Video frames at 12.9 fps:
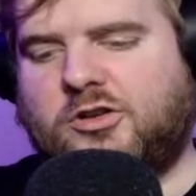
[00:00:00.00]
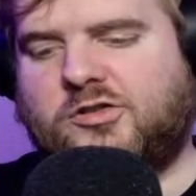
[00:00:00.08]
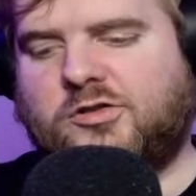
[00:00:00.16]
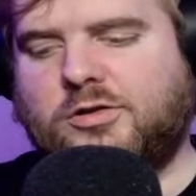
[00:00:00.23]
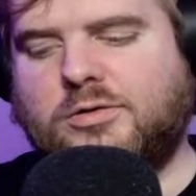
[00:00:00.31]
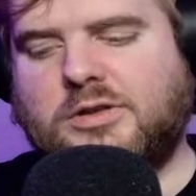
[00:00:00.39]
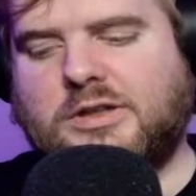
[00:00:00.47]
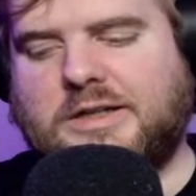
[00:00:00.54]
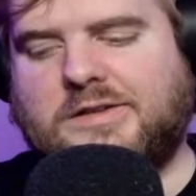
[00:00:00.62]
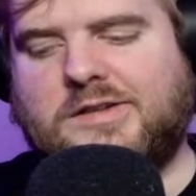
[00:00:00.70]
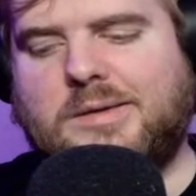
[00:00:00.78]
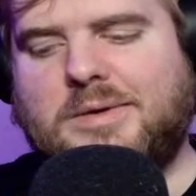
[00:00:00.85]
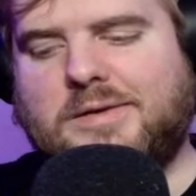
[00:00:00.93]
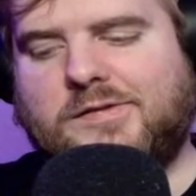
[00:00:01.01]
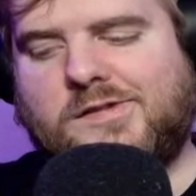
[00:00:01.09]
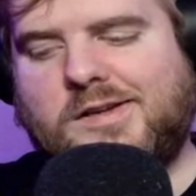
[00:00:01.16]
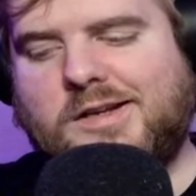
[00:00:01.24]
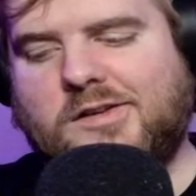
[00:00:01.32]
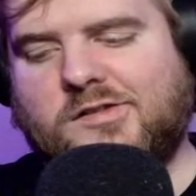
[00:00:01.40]
The story.
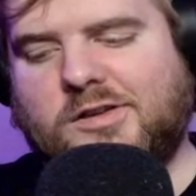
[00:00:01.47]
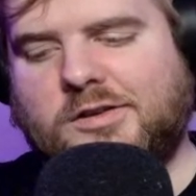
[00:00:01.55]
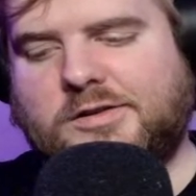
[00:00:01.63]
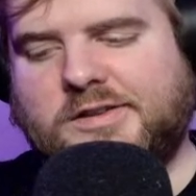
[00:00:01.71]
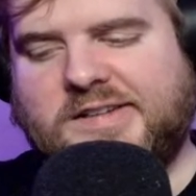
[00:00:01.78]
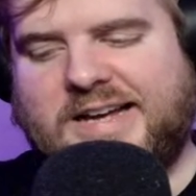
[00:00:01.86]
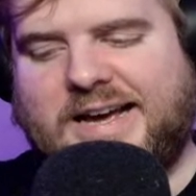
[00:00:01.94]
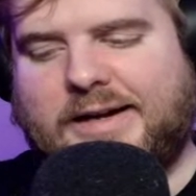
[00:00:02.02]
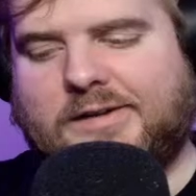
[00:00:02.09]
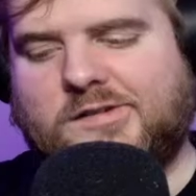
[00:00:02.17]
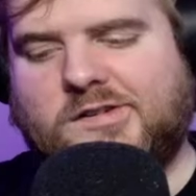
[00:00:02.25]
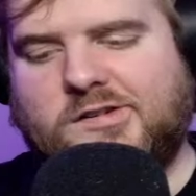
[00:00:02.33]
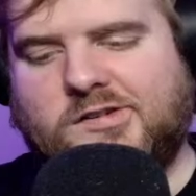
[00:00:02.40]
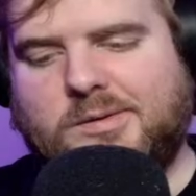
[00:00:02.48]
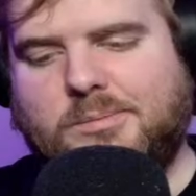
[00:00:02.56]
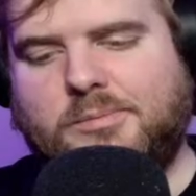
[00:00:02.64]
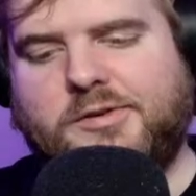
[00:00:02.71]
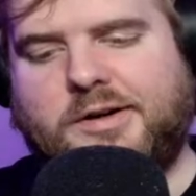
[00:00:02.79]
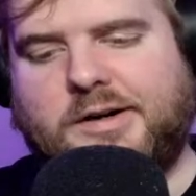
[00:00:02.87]
TBFC is under attack.
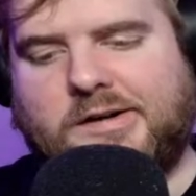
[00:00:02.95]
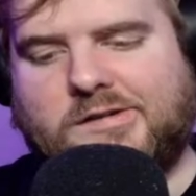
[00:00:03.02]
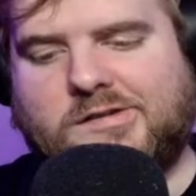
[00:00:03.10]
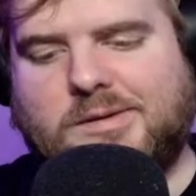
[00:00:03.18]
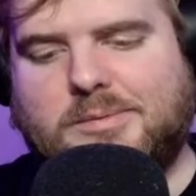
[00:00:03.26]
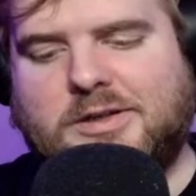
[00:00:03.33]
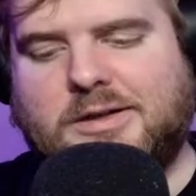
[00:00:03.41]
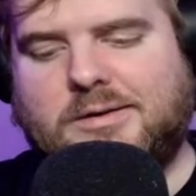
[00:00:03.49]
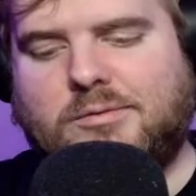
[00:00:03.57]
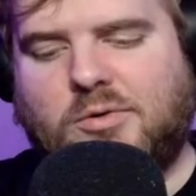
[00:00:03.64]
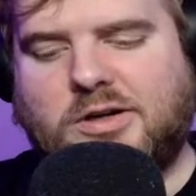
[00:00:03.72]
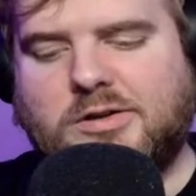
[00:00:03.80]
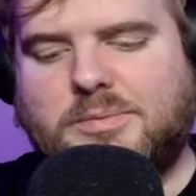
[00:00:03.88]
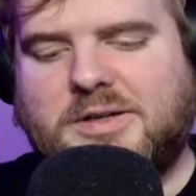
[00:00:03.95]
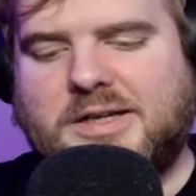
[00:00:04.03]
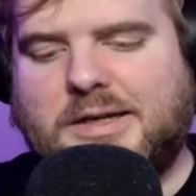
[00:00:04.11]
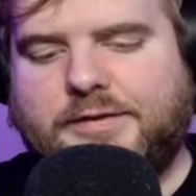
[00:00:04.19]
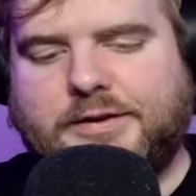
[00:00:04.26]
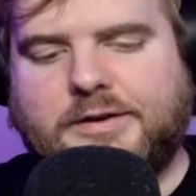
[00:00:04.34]
Systems are exhibiting weird
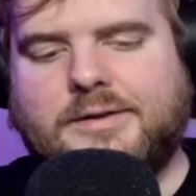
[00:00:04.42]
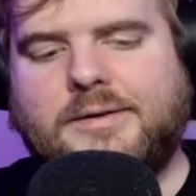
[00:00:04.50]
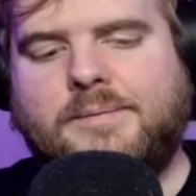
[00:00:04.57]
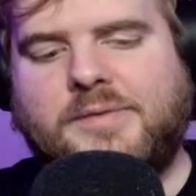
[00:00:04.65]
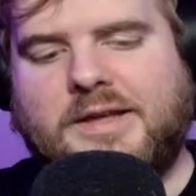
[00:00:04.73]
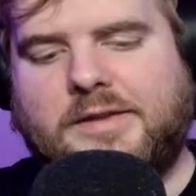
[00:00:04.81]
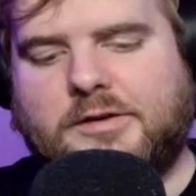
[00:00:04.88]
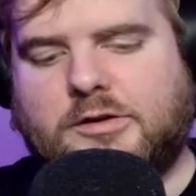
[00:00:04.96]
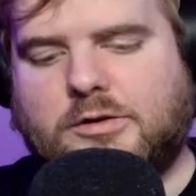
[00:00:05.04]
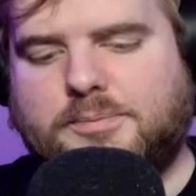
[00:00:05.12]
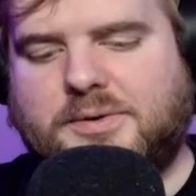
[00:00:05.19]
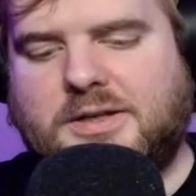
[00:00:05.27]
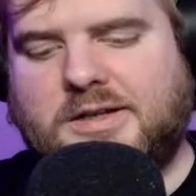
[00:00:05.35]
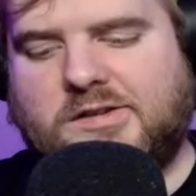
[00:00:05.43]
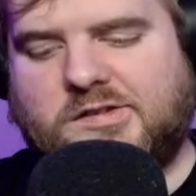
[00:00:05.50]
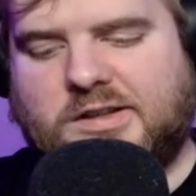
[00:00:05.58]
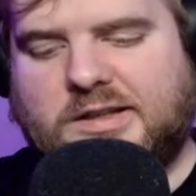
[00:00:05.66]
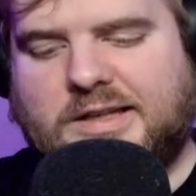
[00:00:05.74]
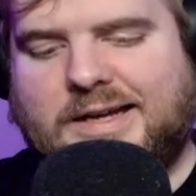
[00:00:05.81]
behavior, and the company
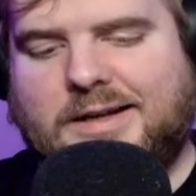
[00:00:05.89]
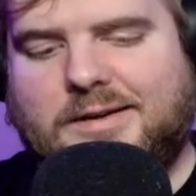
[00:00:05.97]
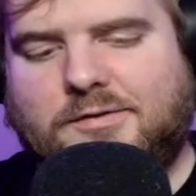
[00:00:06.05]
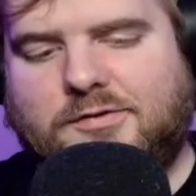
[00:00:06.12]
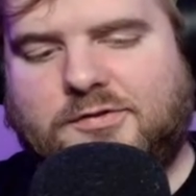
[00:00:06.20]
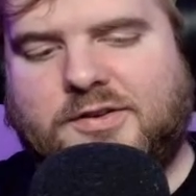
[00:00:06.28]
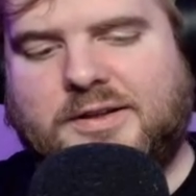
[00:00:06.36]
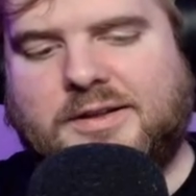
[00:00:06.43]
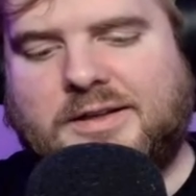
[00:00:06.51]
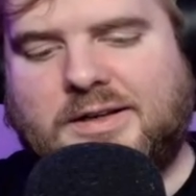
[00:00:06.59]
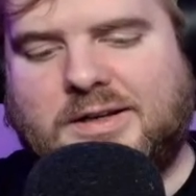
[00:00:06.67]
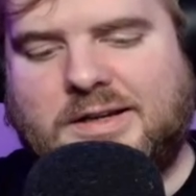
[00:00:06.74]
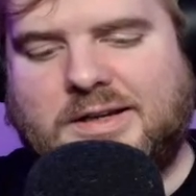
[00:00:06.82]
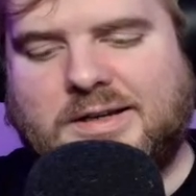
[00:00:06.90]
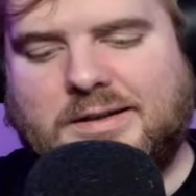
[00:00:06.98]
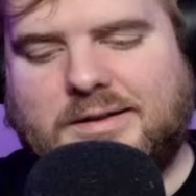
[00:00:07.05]
is now feeling the